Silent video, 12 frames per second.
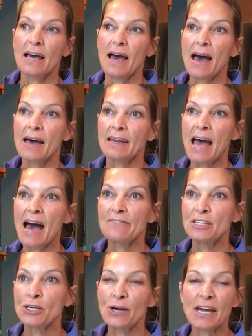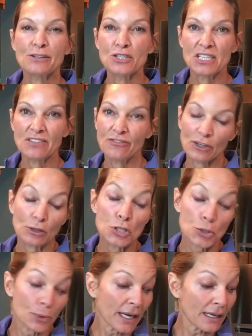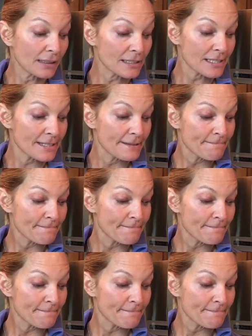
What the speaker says: and having your energy feel drained.